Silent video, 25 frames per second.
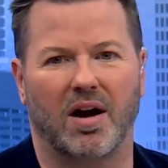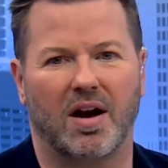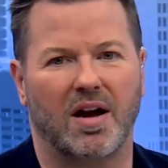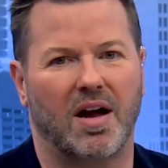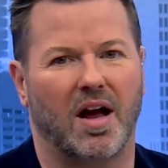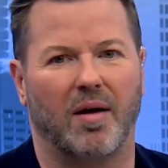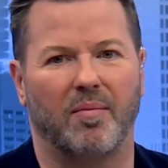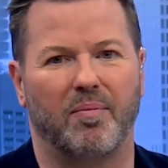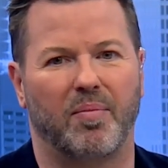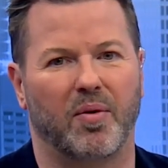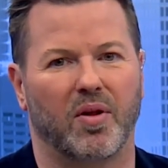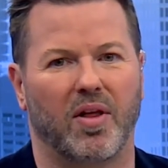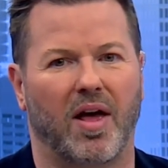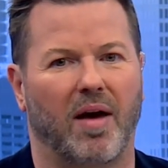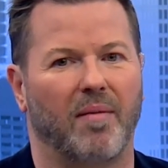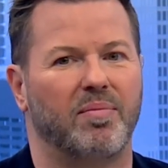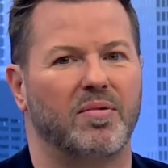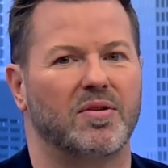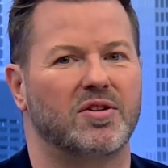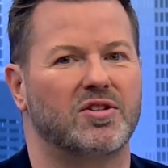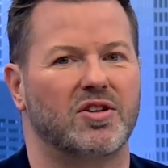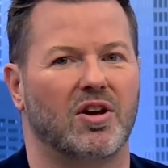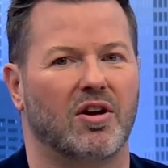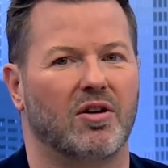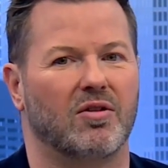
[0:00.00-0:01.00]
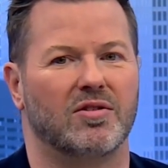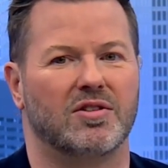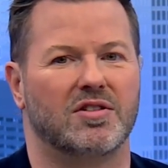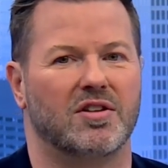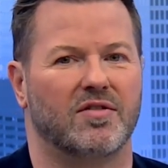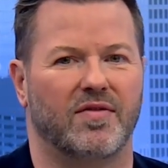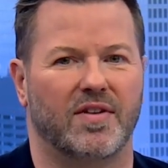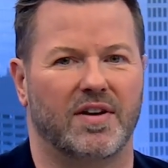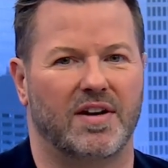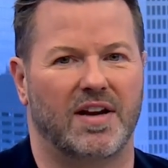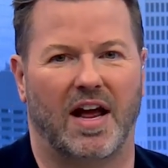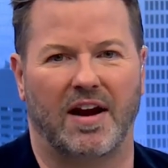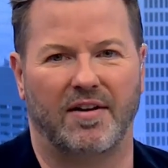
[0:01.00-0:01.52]
a couple episodes of
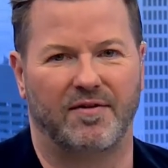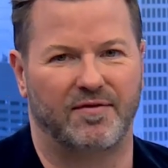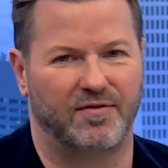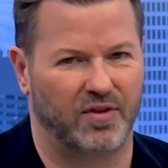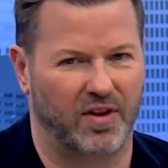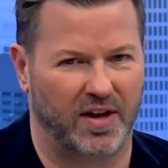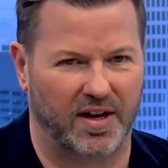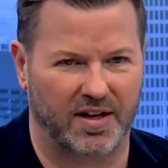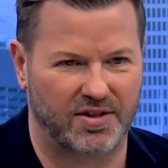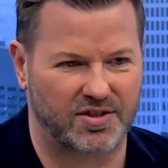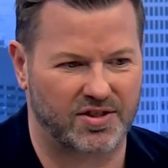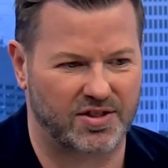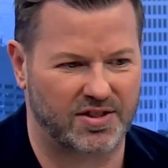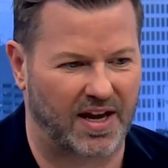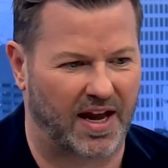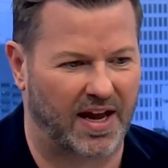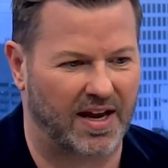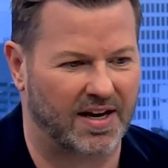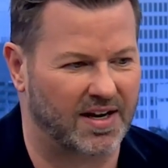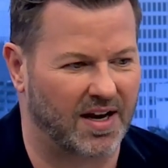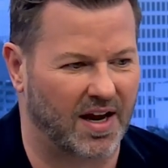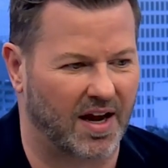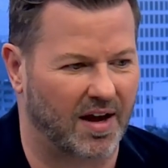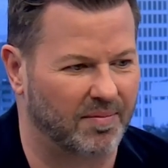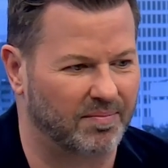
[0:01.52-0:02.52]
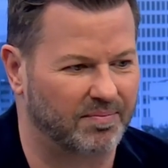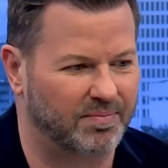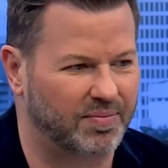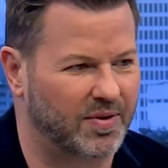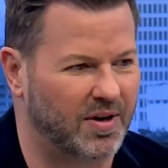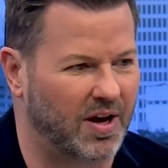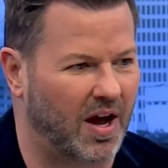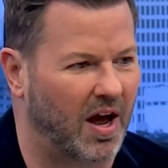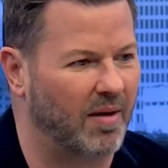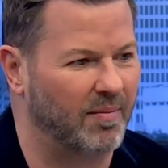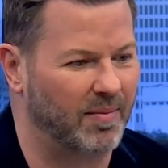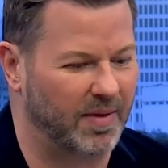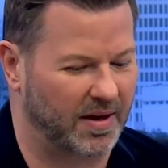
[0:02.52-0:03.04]
a Netflix stand up
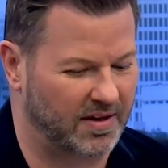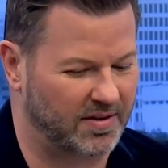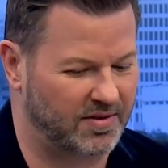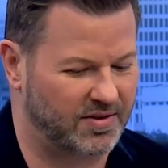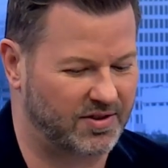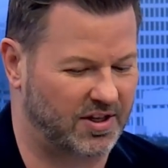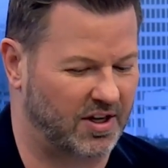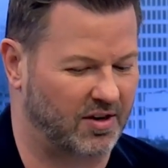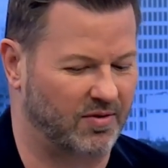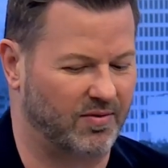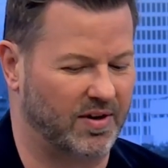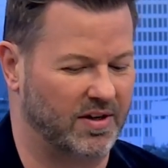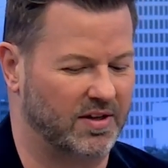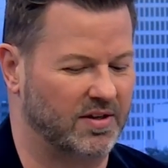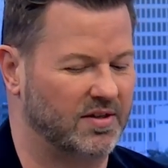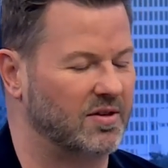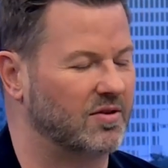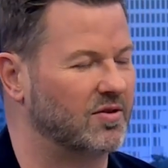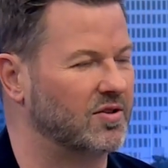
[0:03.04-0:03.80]
comic series